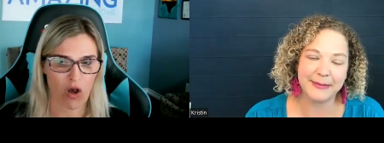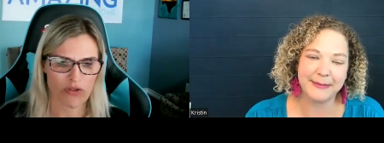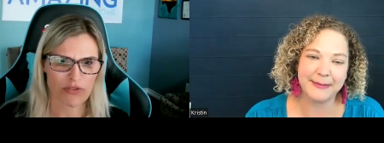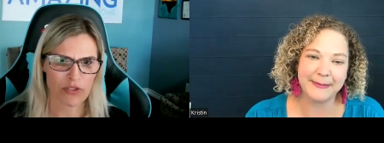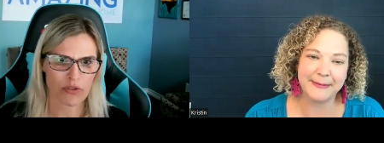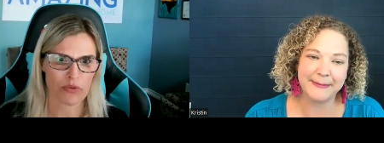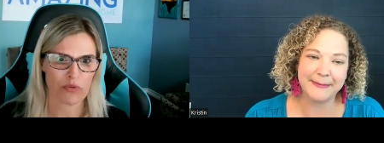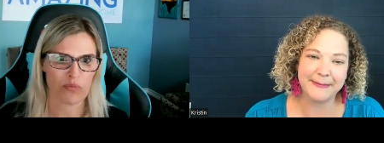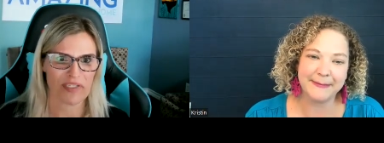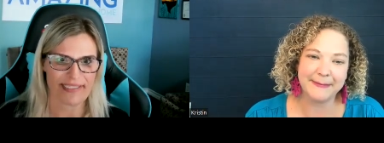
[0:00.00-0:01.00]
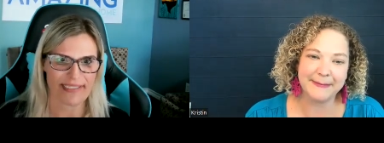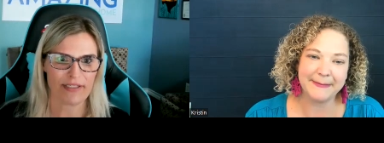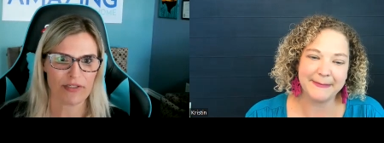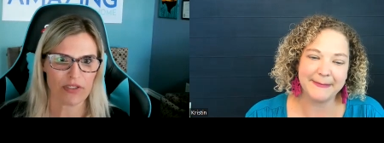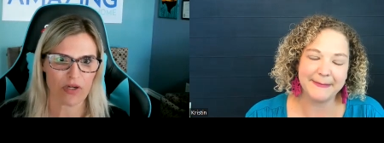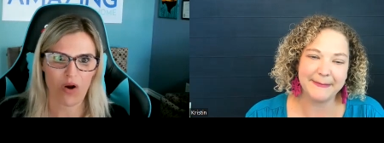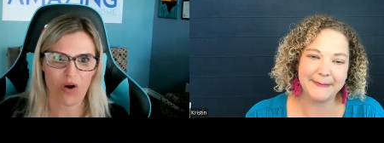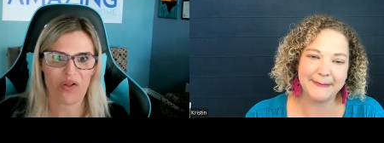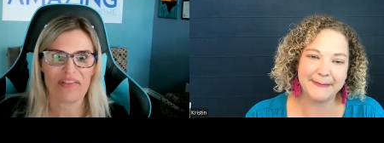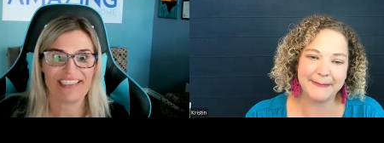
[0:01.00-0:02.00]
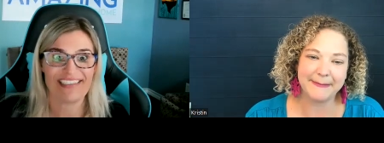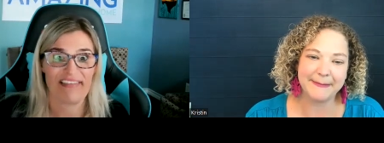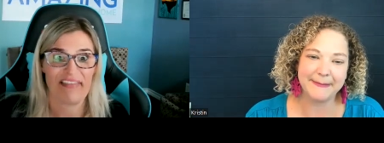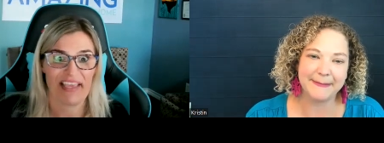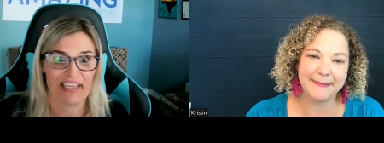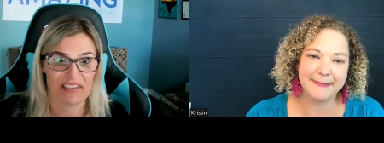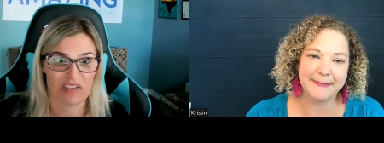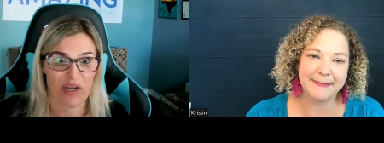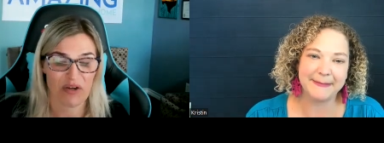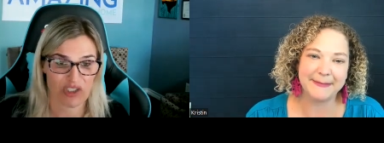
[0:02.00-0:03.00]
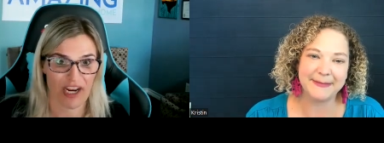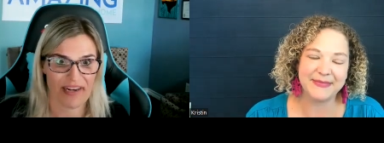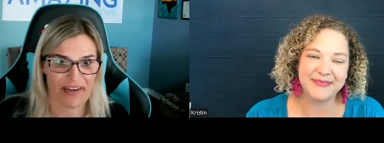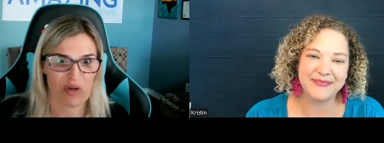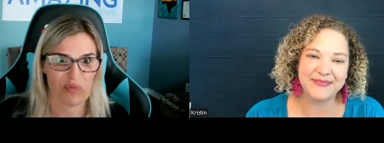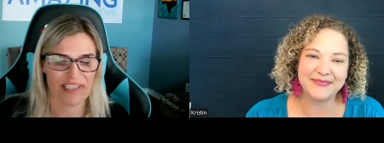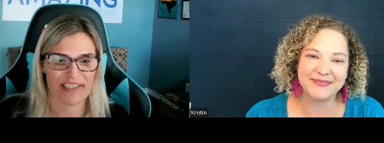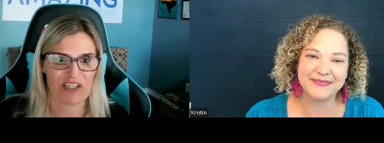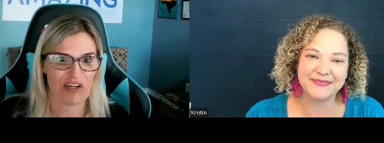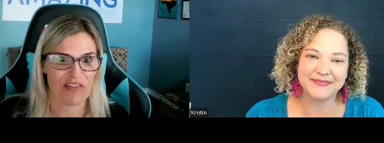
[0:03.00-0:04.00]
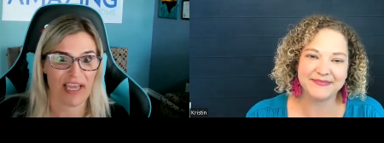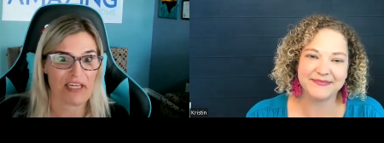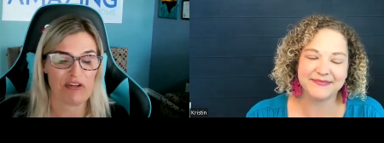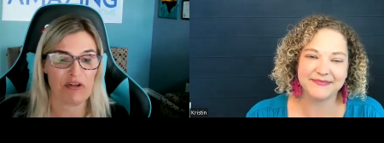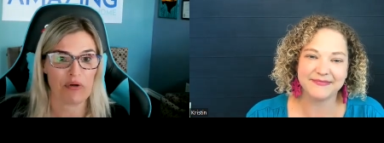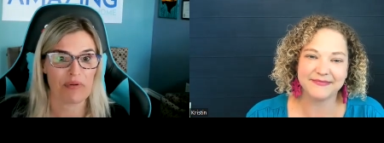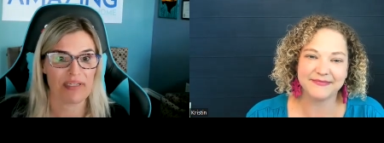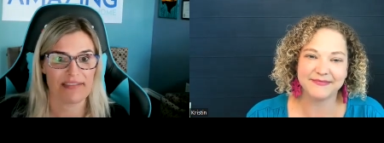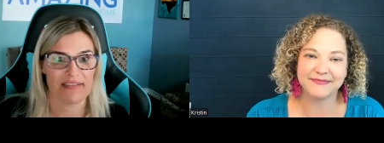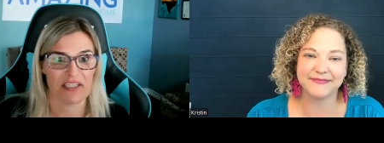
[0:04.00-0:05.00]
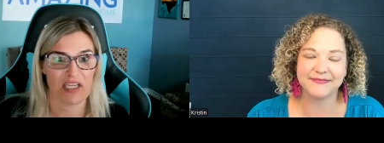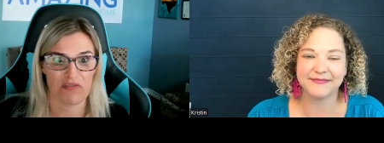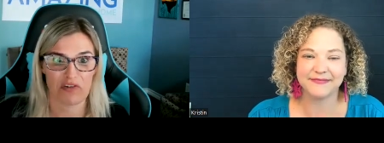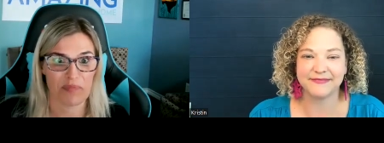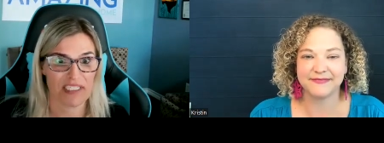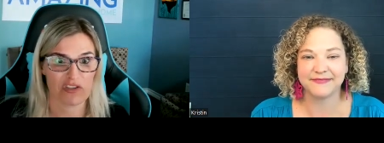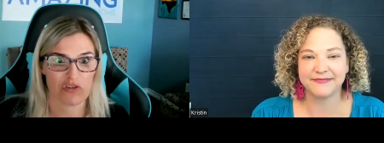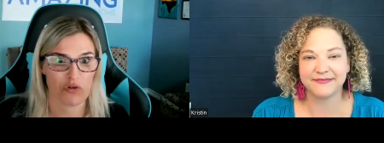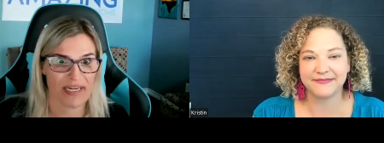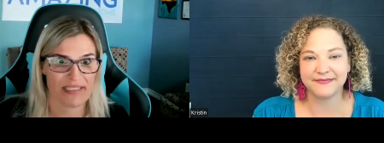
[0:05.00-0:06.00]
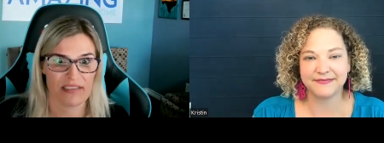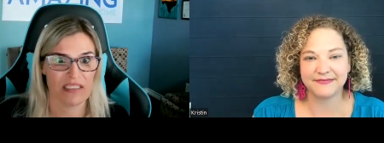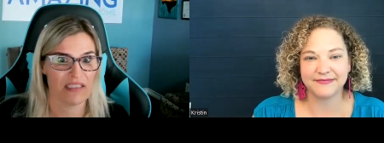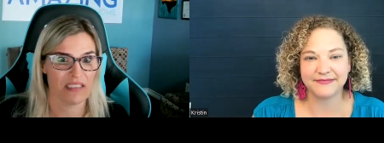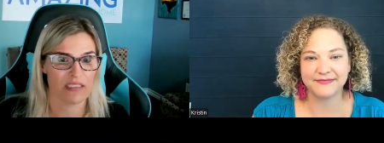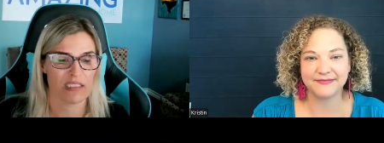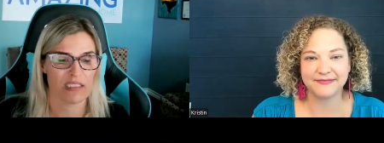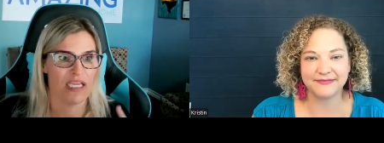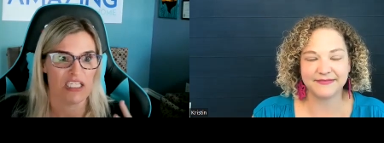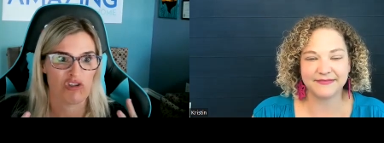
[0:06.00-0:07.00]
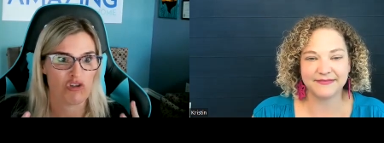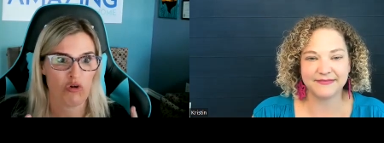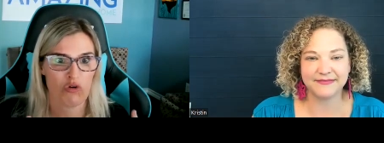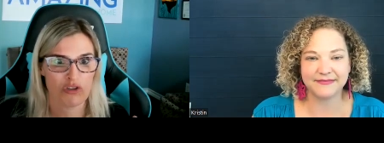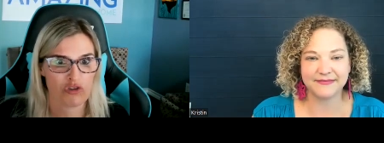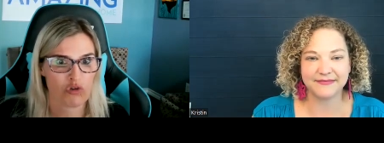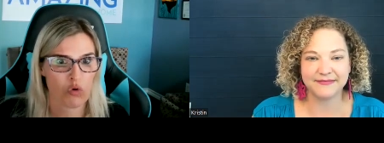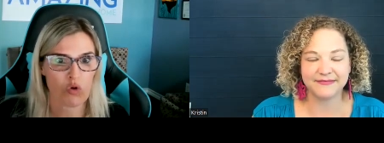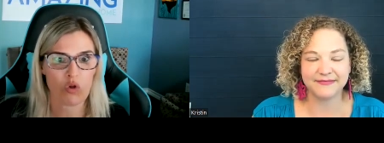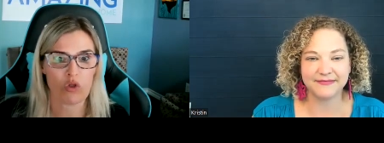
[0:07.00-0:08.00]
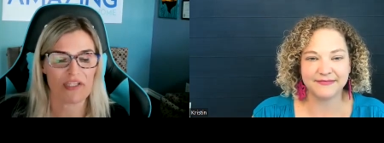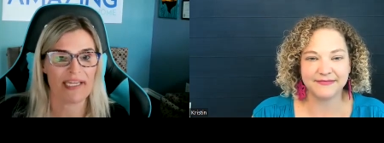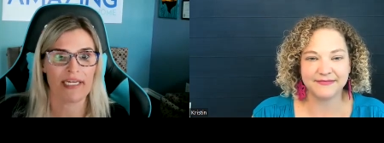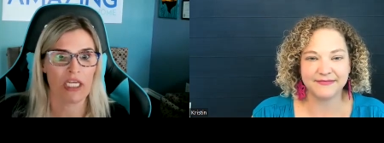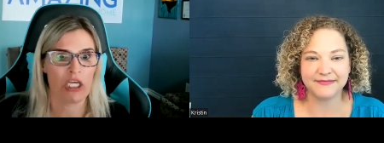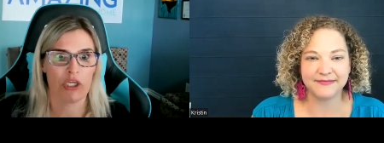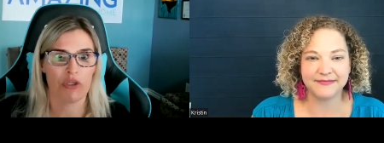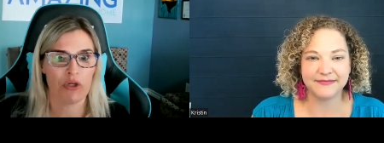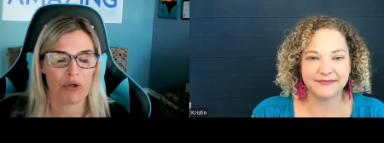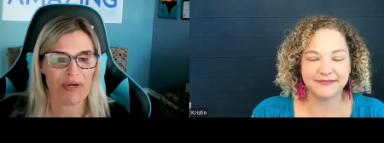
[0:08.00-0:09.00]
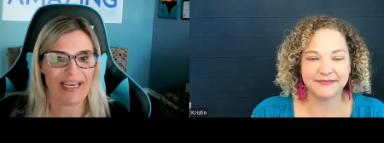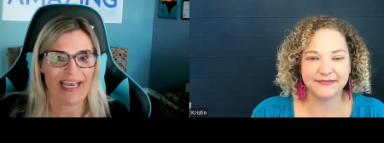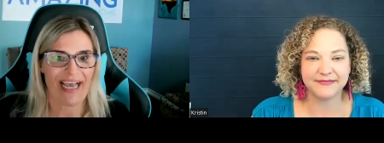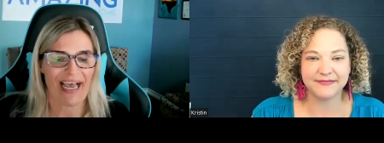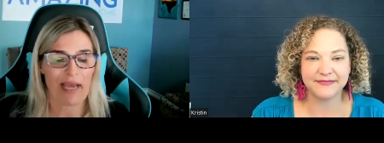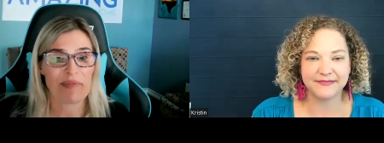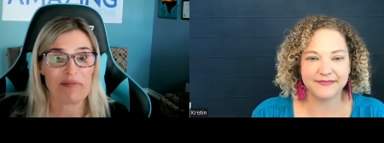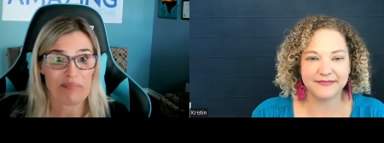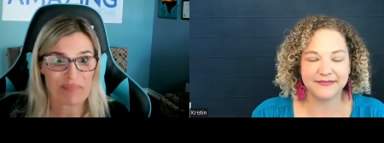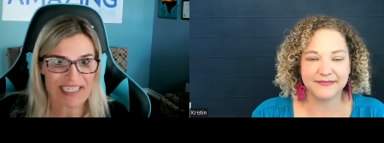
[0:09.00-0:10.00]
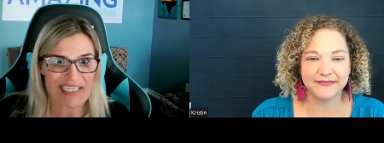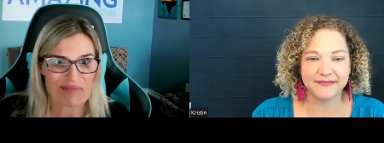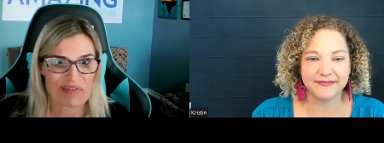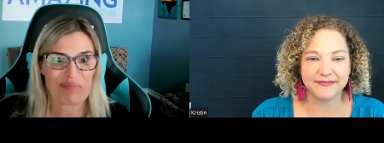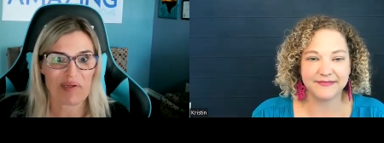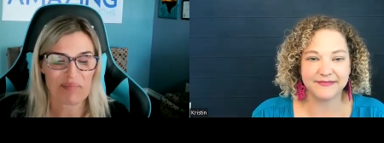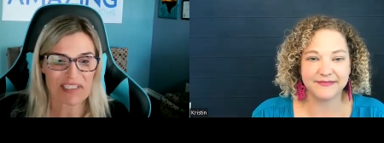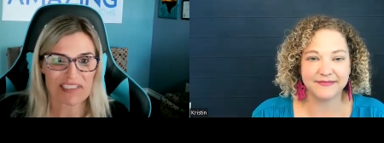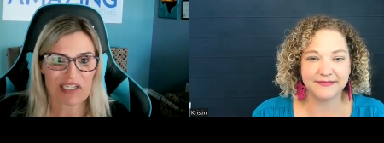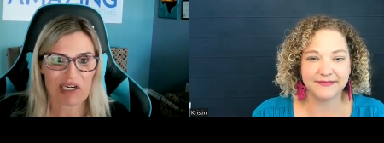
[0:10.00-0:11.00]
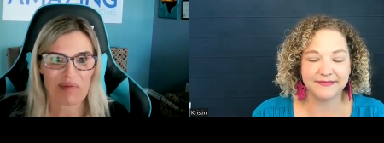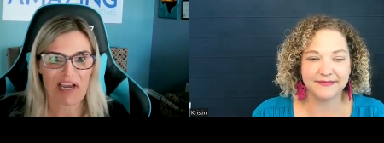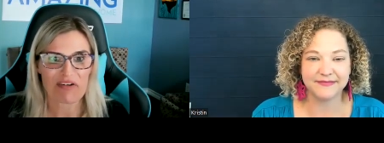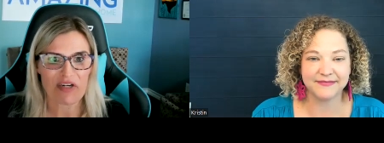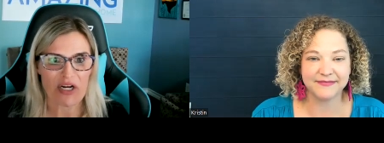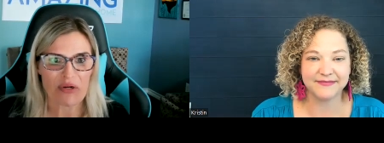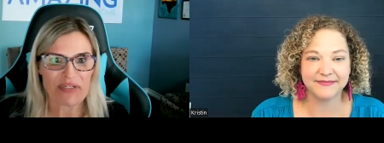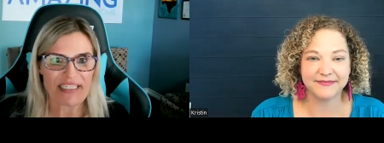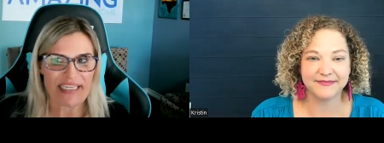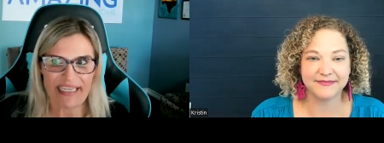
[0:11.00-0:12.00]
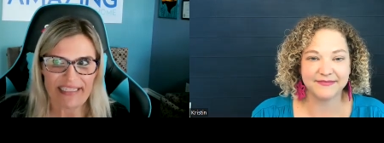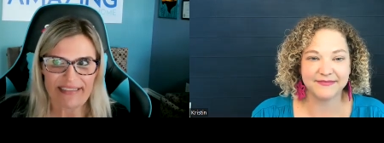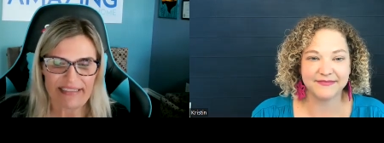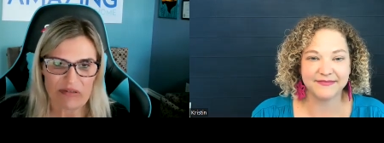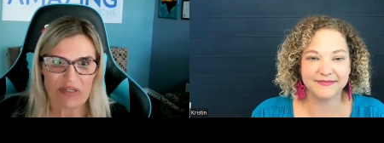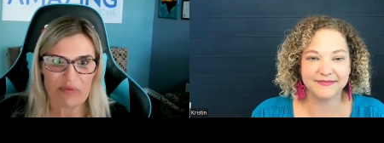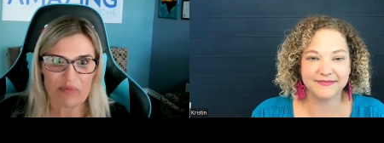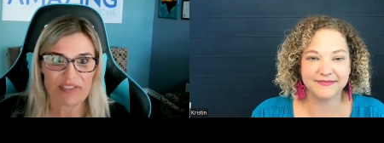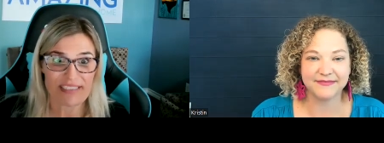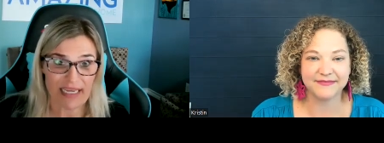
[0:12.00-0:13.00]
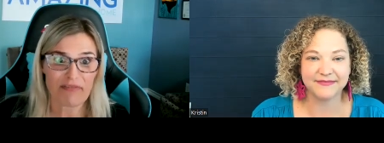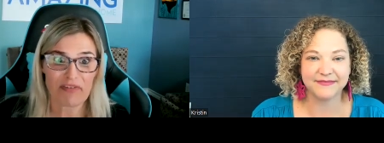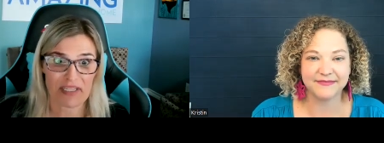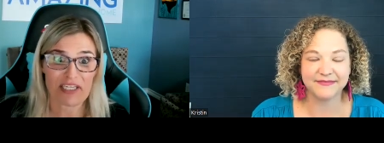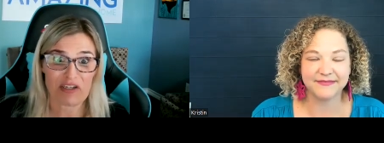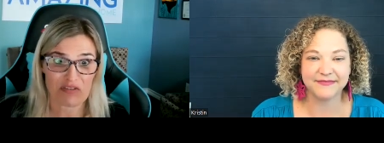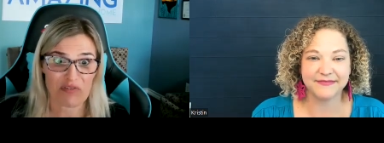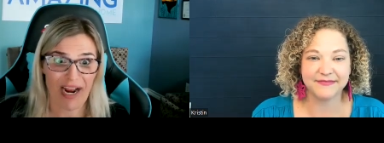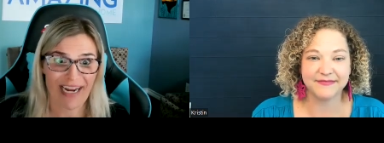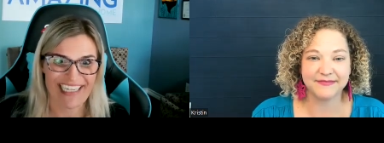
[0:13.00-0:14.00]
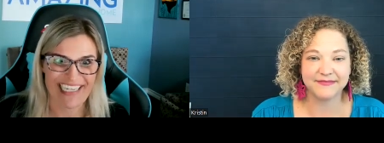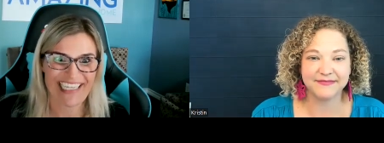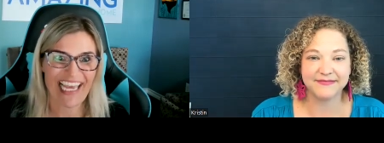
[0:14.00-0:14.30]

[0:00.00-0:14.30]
Speaker 1: also we hear all these things about china we hear that you know it, the government is crazy and this it's so controlled and you know i mean me with my military background it was definitely nerve wracking.